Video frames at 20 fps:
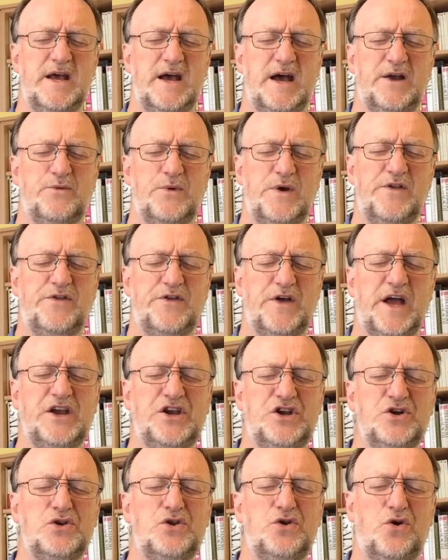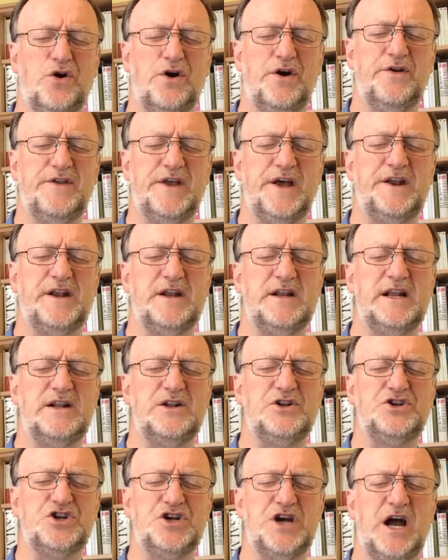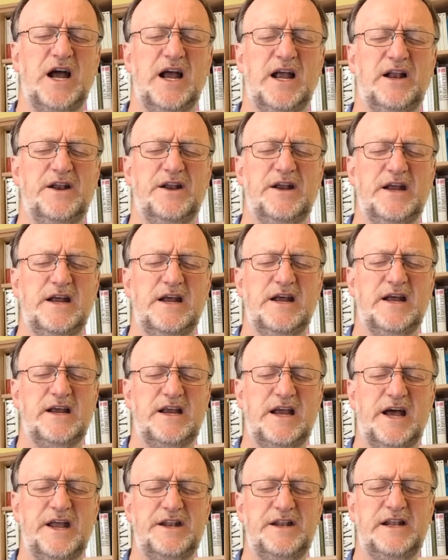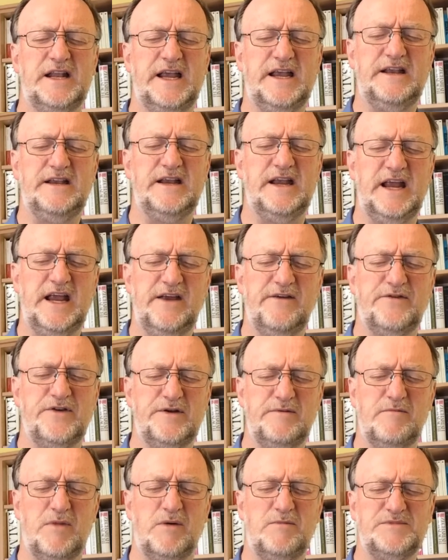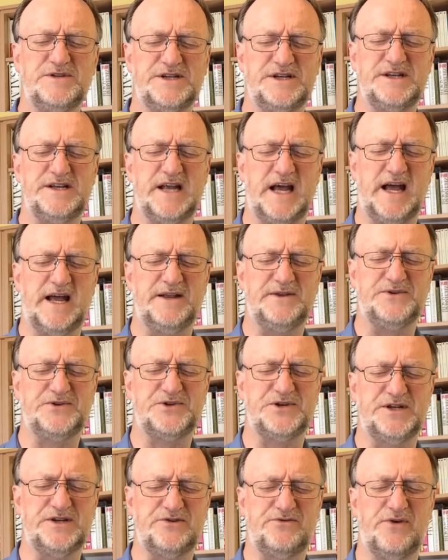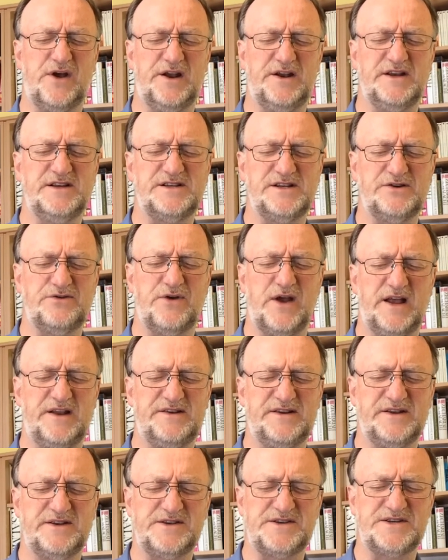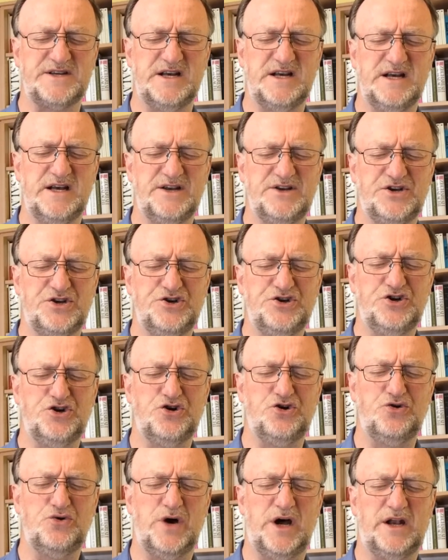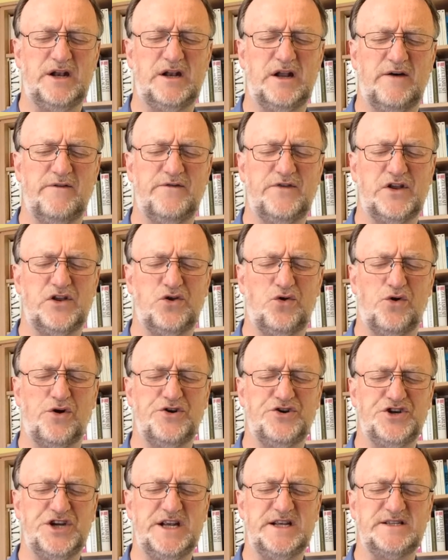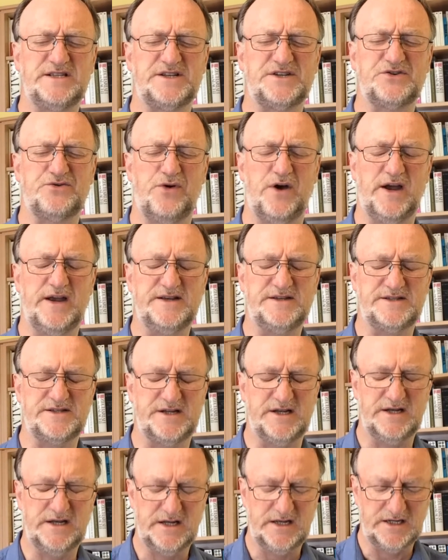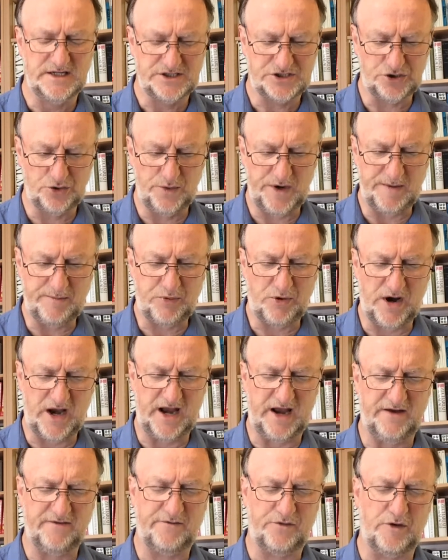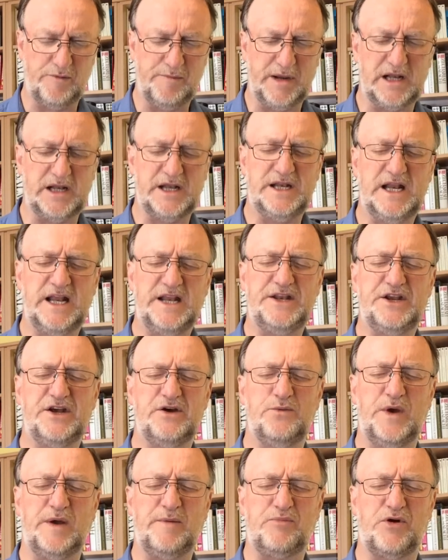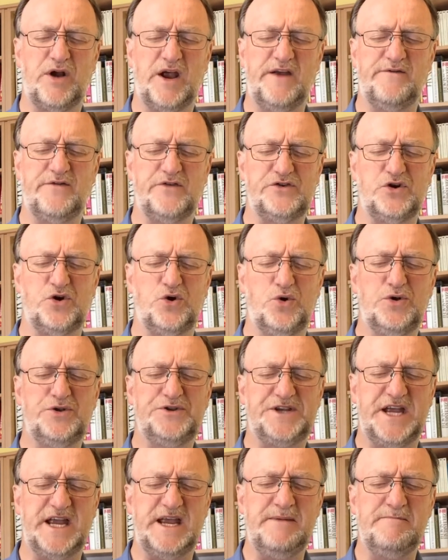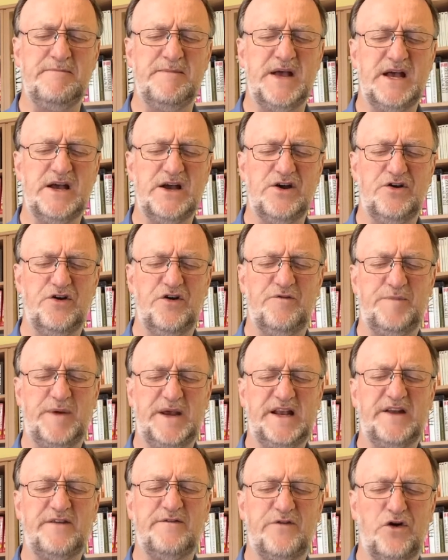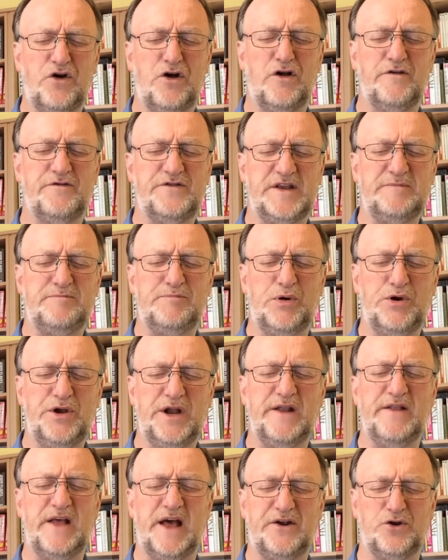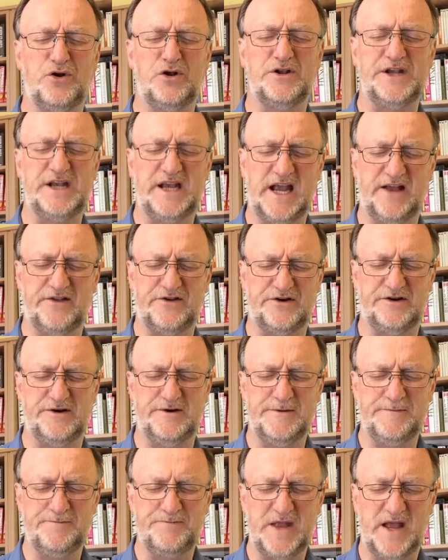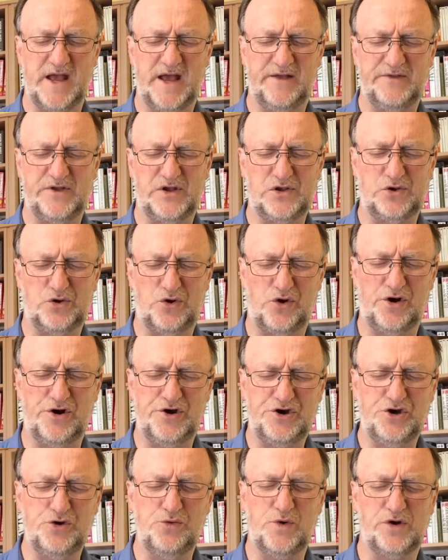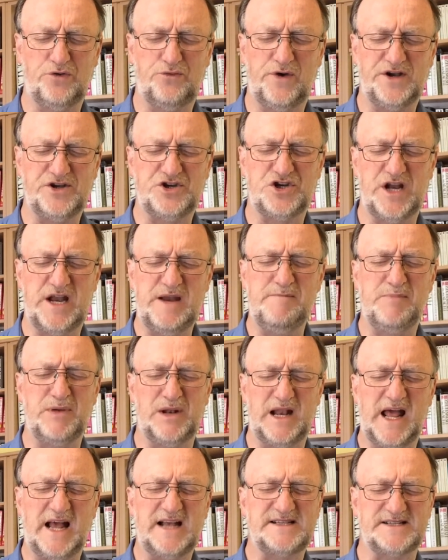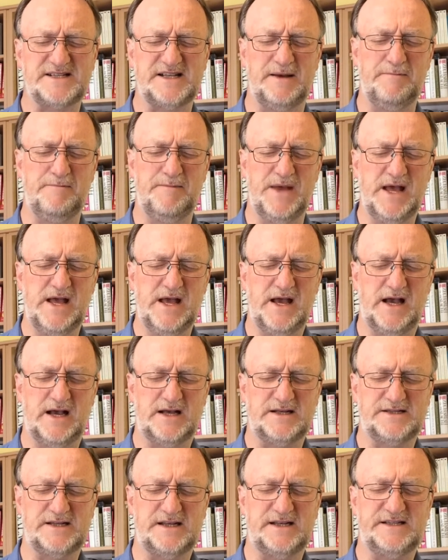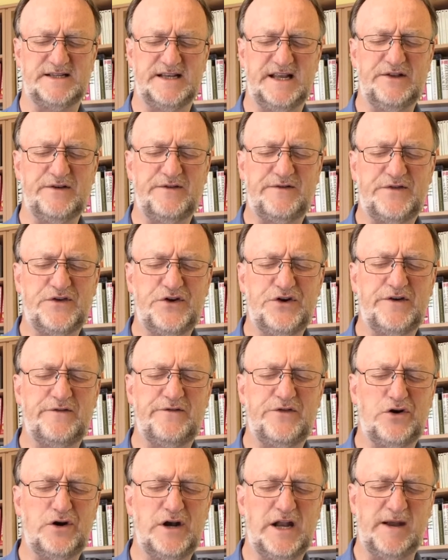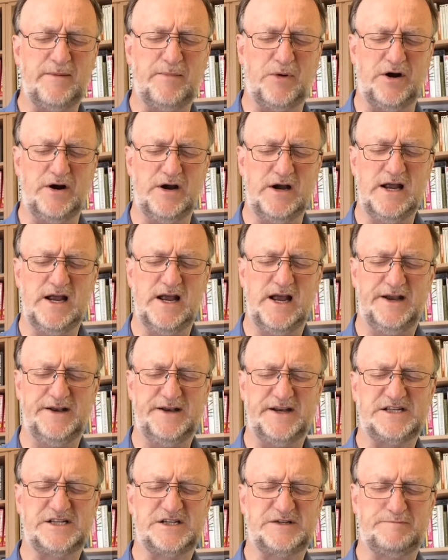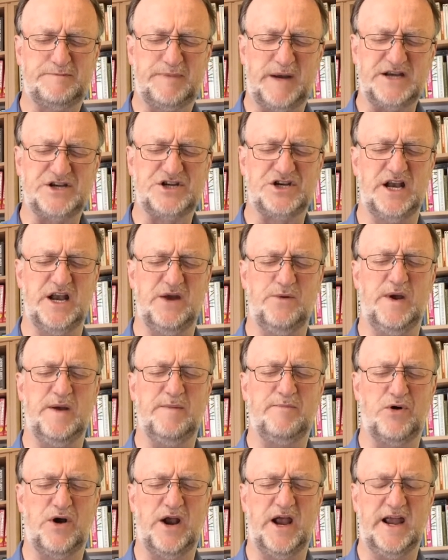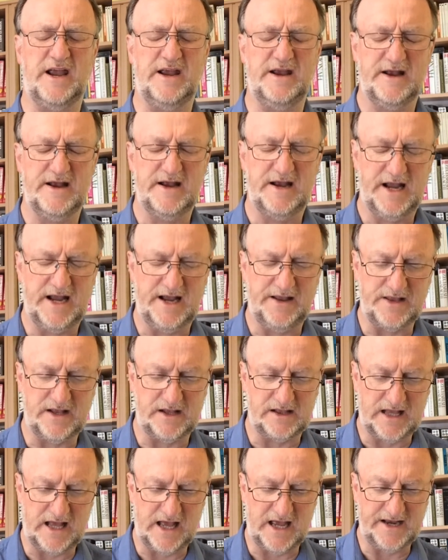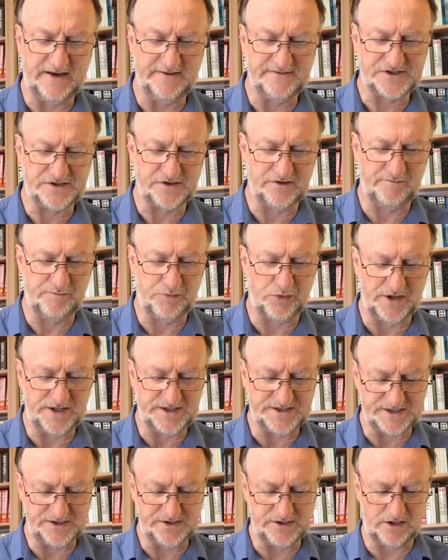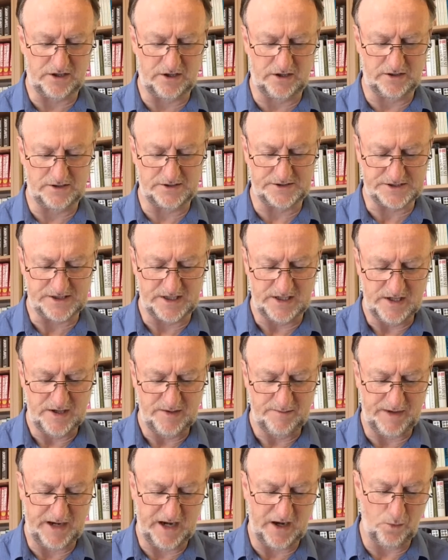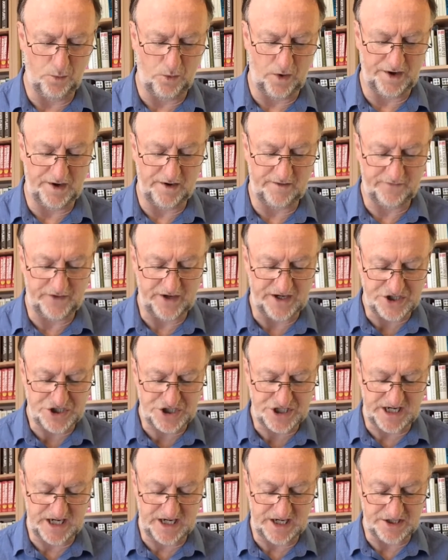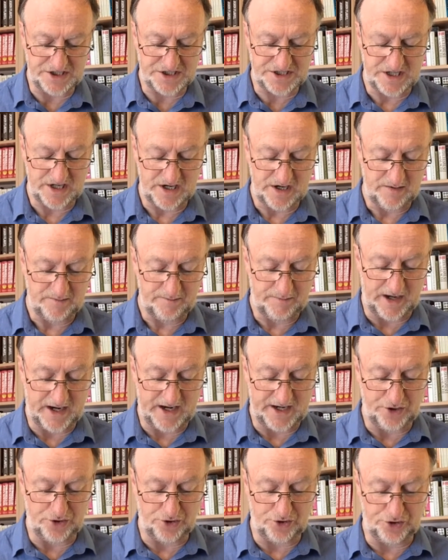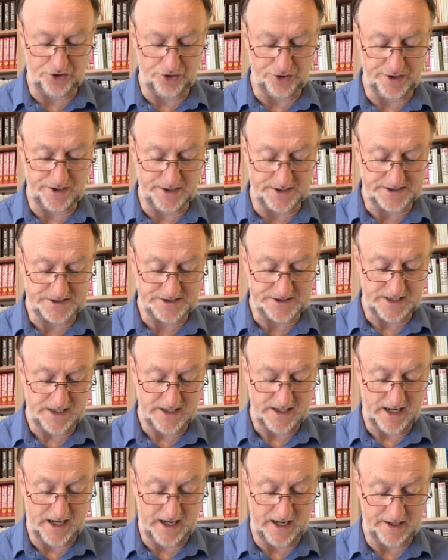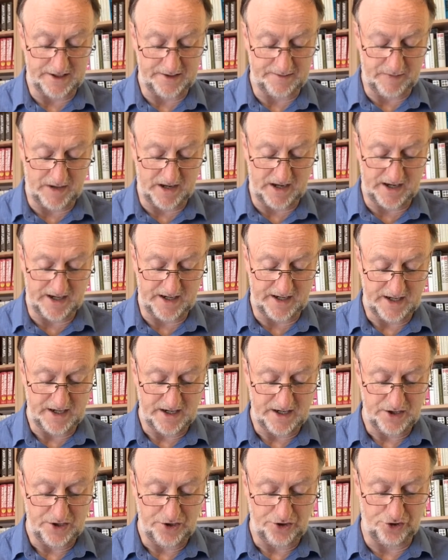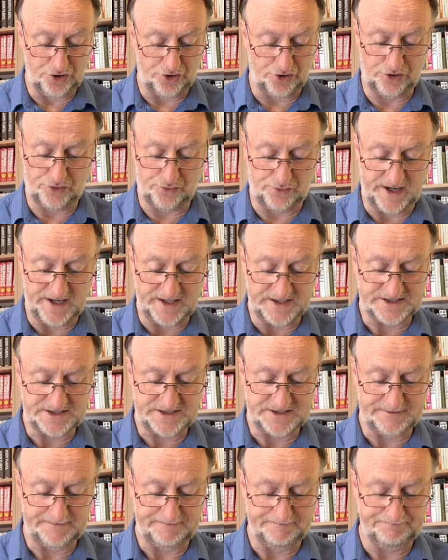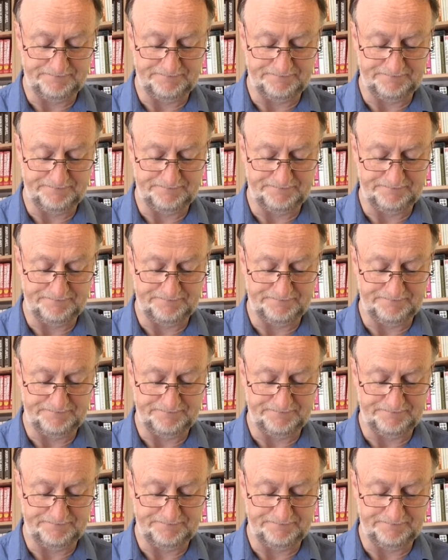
And we thank you, Lord, that a little child can lead even mums and dads and grannies and grandads to know and love the Lord Jesus Christ. So we pray for Bill and Linda. We pray for the whole team who have been involved in putting that all together. And that, Lord, you will richly bless them as they see the fruit of their labour. And especially we pray in the lives of boys and girls being wonderfully changed by your goodness and by your grace.